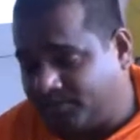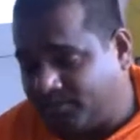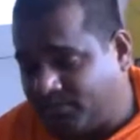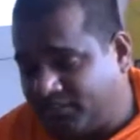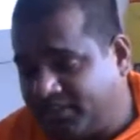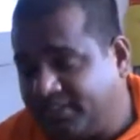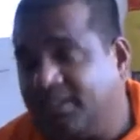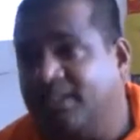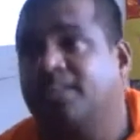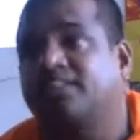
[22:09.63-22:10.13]

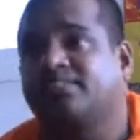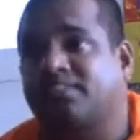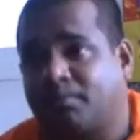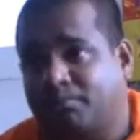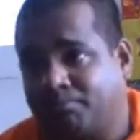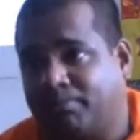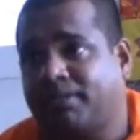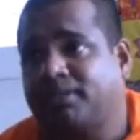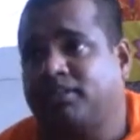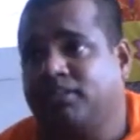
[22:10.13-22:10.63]
Sila
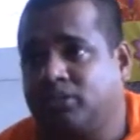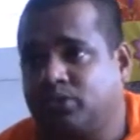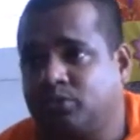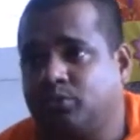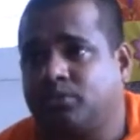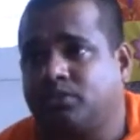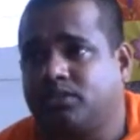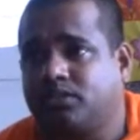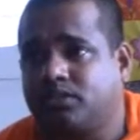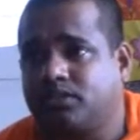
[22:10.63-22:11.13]
Sampatti
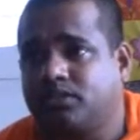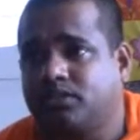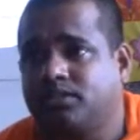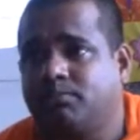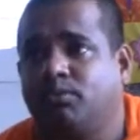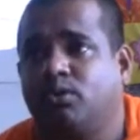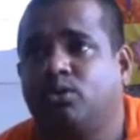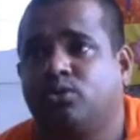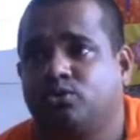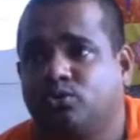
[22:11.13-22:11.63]
Sutta. It
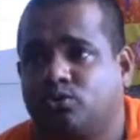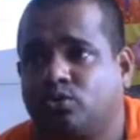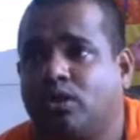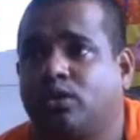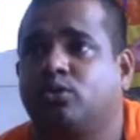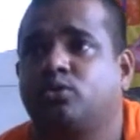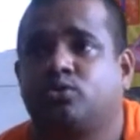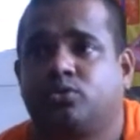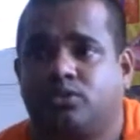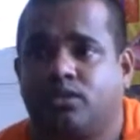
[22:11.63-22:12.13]
belongs to
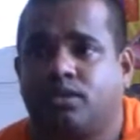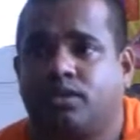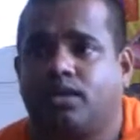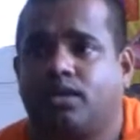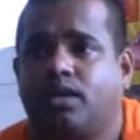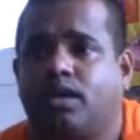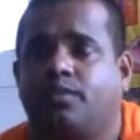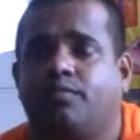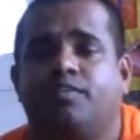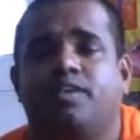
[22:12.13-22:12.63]
Anguttara
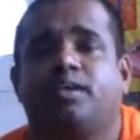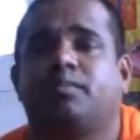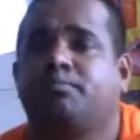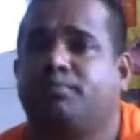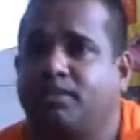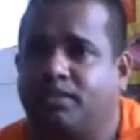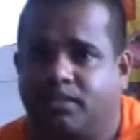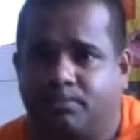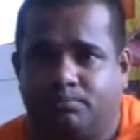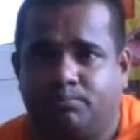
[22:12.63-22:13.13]
Nikaya, very
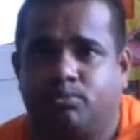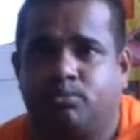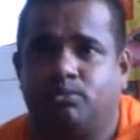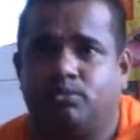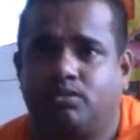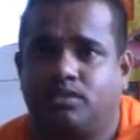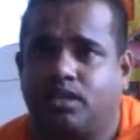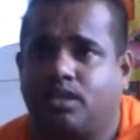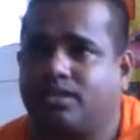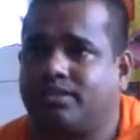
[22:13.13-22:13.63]
meaningful.
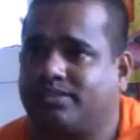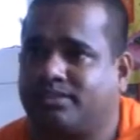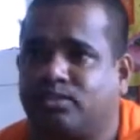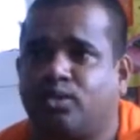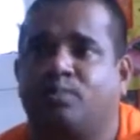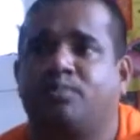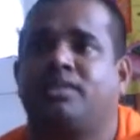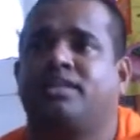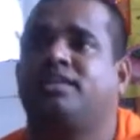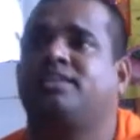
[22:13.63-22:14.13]
There are
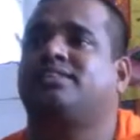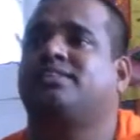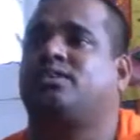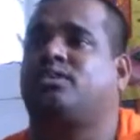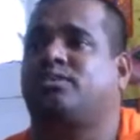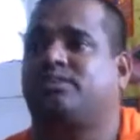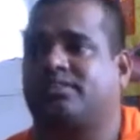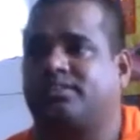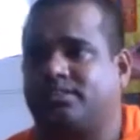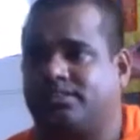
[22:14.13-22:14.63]
so many
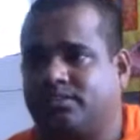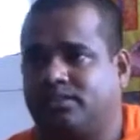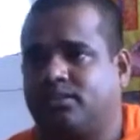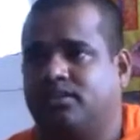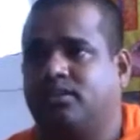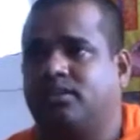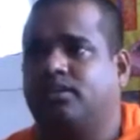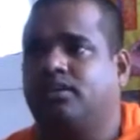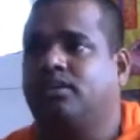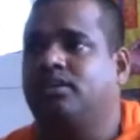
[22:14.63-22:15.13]
discourses
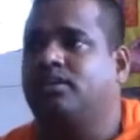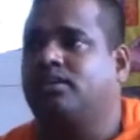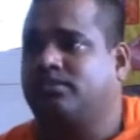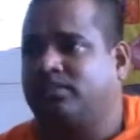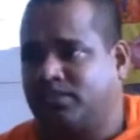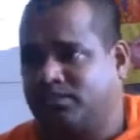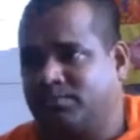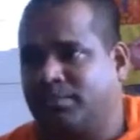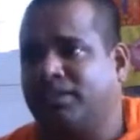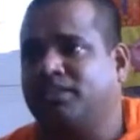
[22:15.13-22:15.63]

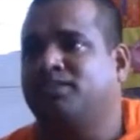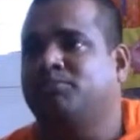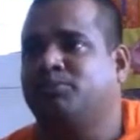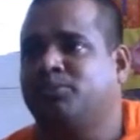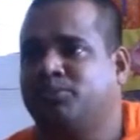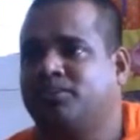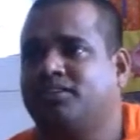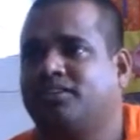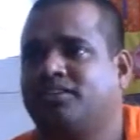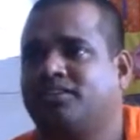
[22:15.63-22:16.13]
uttered by the
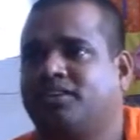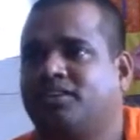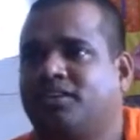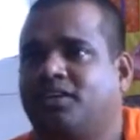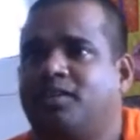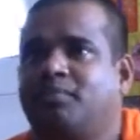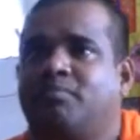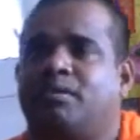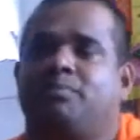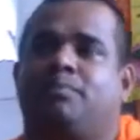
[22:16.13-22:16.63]
Buddha.
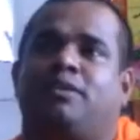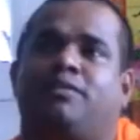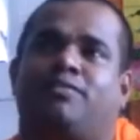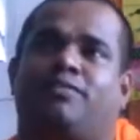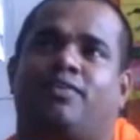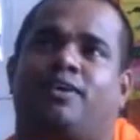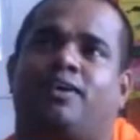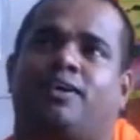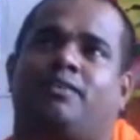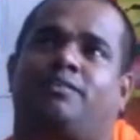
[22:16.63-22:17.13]
Maybe
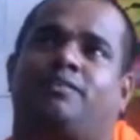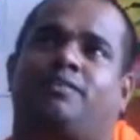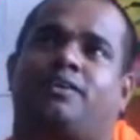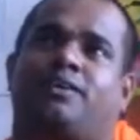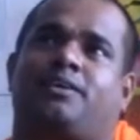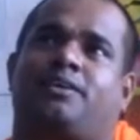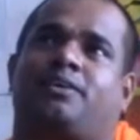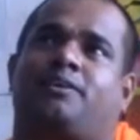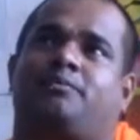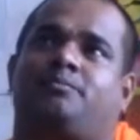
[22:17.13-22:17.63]
if I have
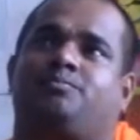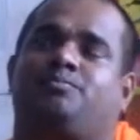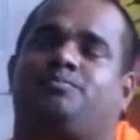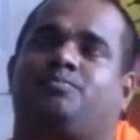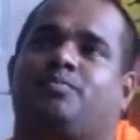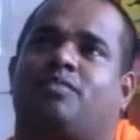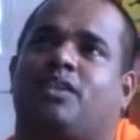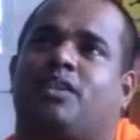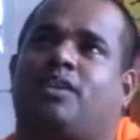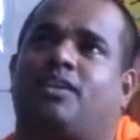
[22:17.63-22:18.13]
a
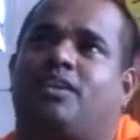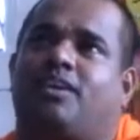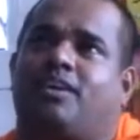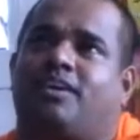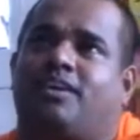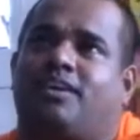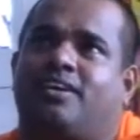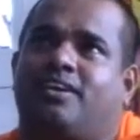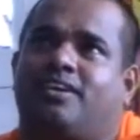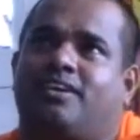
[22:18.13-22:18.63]

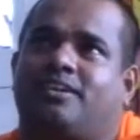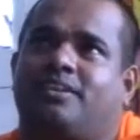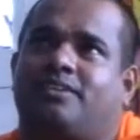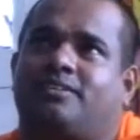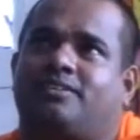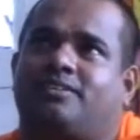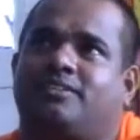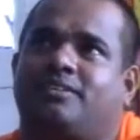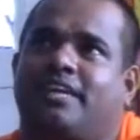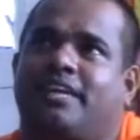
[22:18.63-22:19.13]

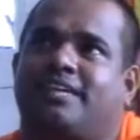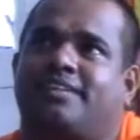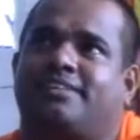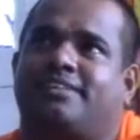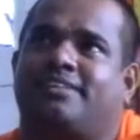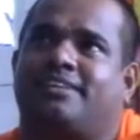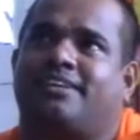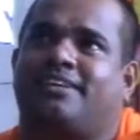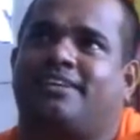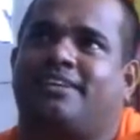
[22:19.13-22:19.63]

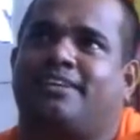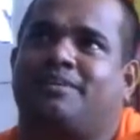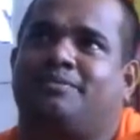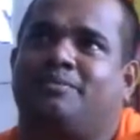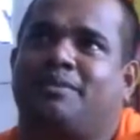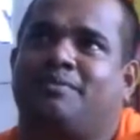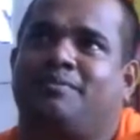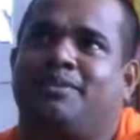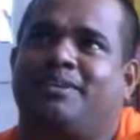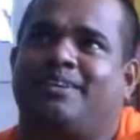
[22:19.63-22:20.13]
chance,
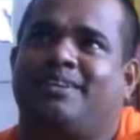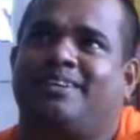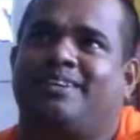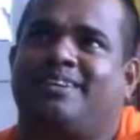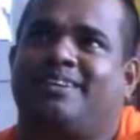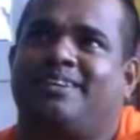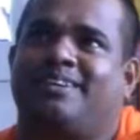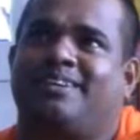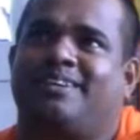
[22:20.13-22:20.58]
maybe